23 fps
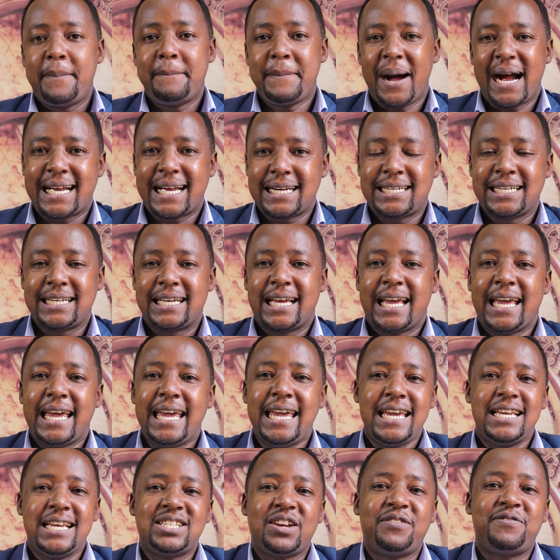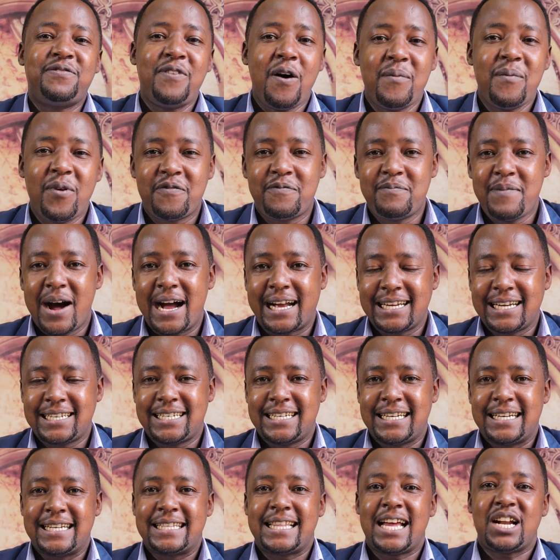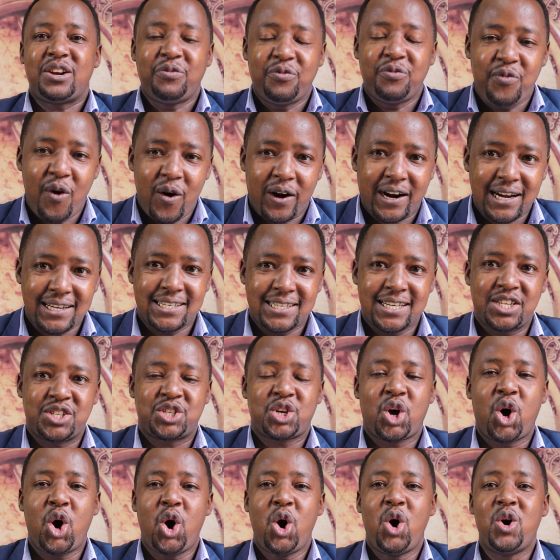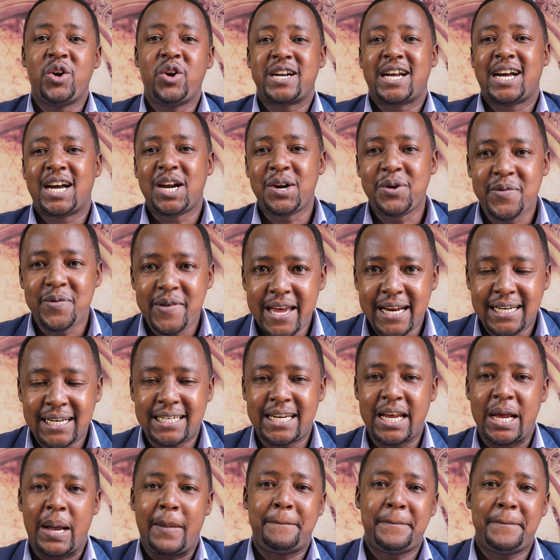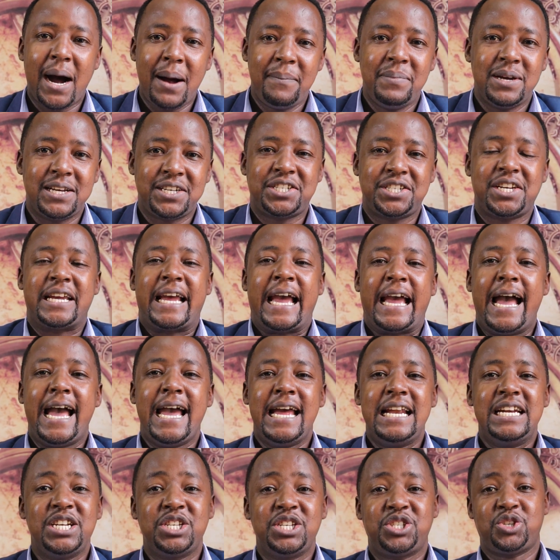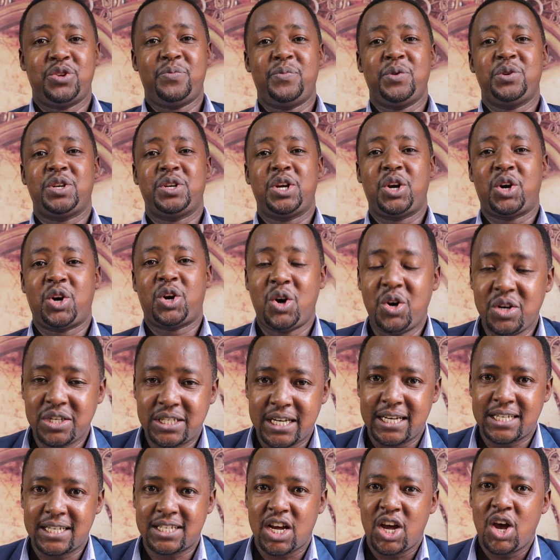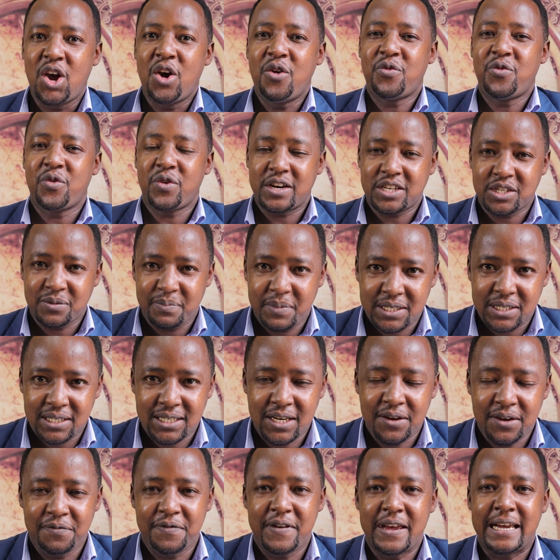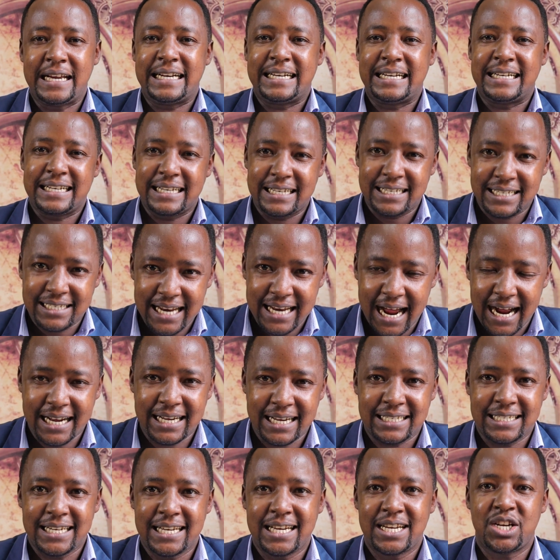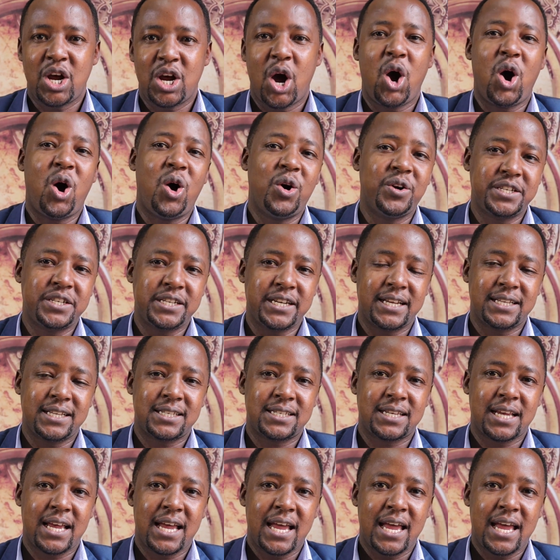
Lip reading: marketing is a form of marketing that focuses on creating, publishing, and distributing content for a specific targeted audience.